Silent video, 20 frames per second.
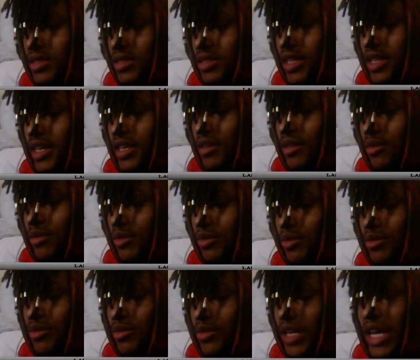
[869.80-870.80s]
like
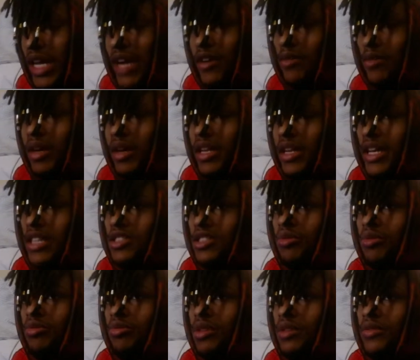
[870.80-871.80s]
everybody has
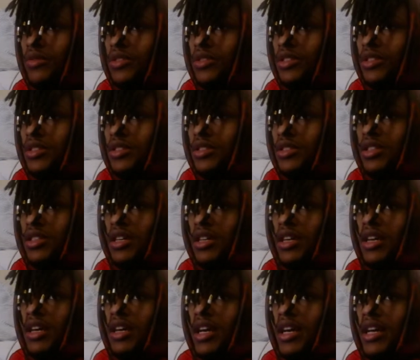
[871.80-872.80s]
their preferences
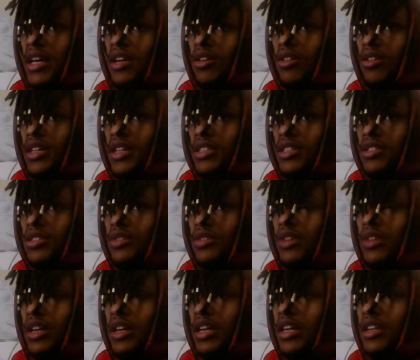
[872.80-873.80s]
and all that stuff.
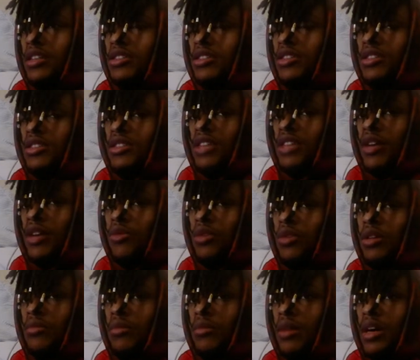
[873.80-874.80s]
Like, in a sense, I
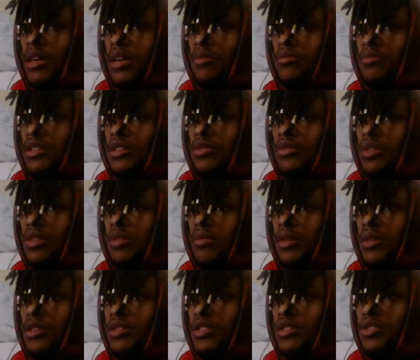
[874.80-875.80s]
wouldn't mind being with a
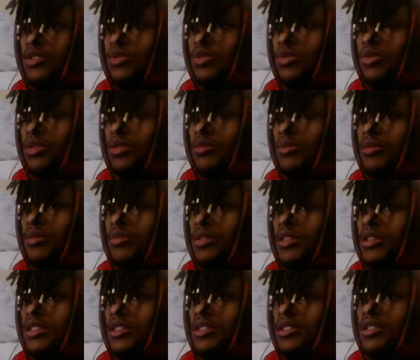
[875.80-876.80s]
bisexual woman,
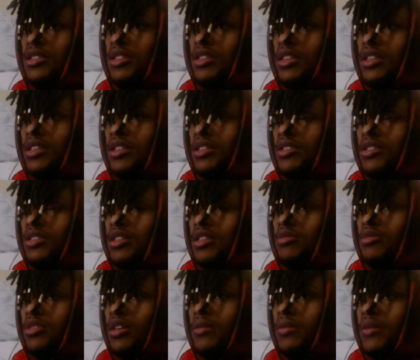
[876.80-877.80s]
but it's just like at the
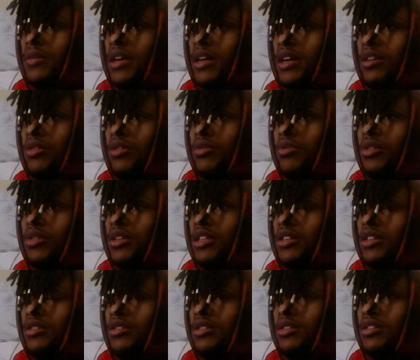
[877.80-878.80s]
same time, like, I don't want to
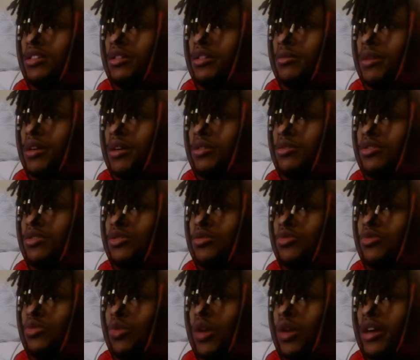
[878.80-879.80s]
hear nothing about you
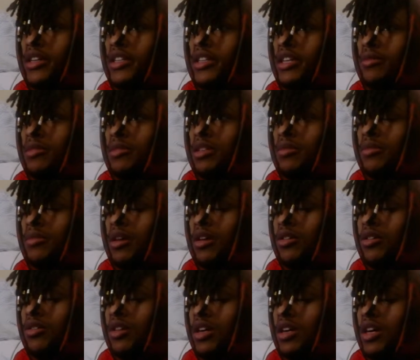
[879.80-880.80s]
whining at me
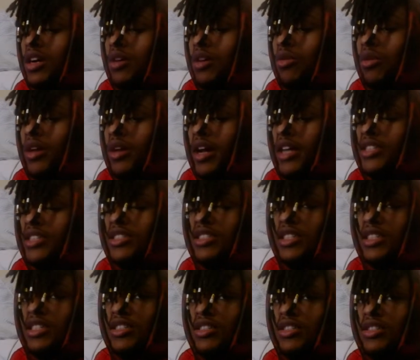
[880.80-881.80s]
about what I
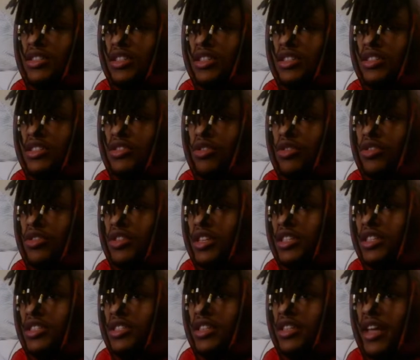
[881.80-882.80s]
see is this or
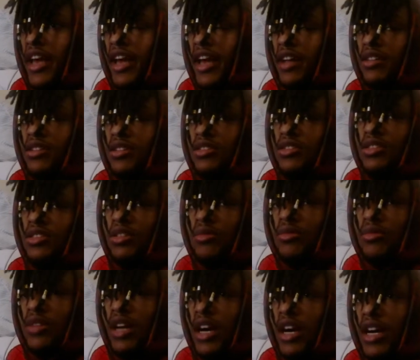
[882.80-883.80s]
this and that, because
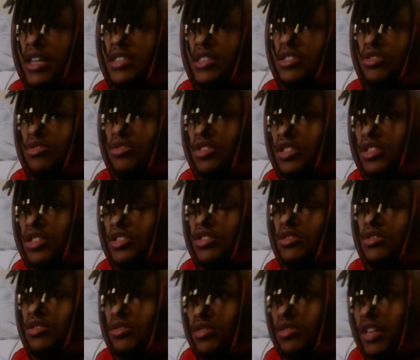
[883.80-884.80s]
some guys are just
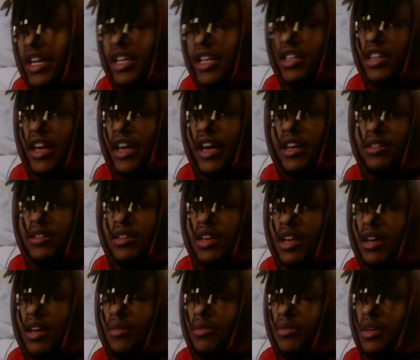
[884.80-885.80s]
like that.
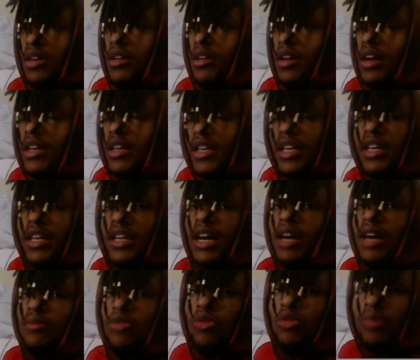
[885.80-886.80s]
But again,
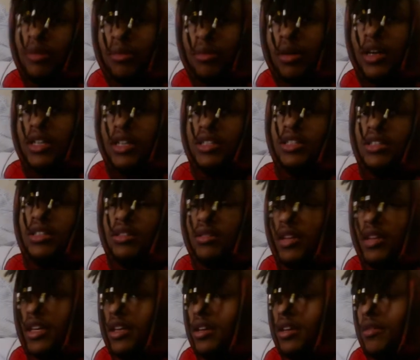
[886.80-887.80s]
I'm open-minded,
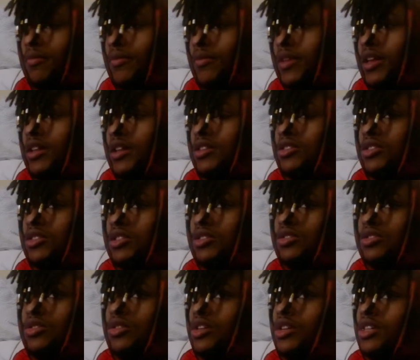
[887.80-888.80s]
like, in a sense.
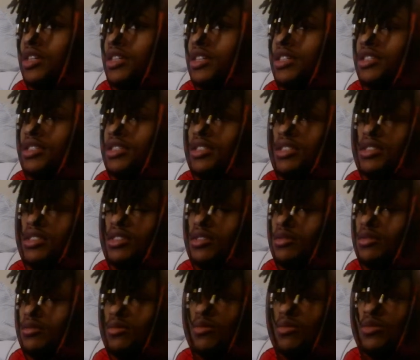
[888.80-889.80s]
So
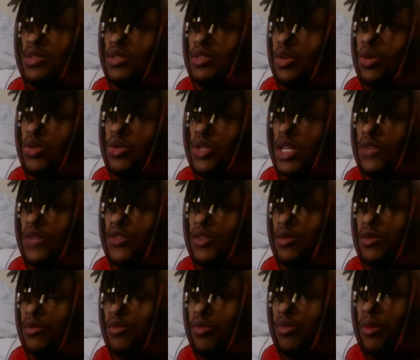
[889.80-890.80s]
it's a whole
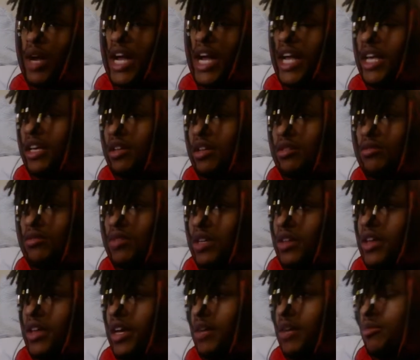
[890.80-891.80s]
different bracket of
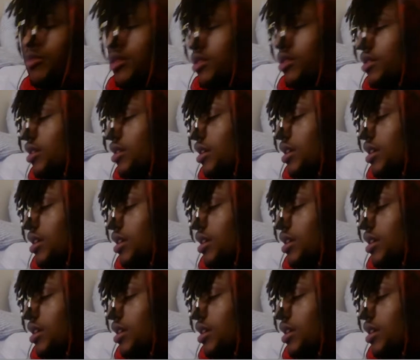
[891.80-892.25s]
that. But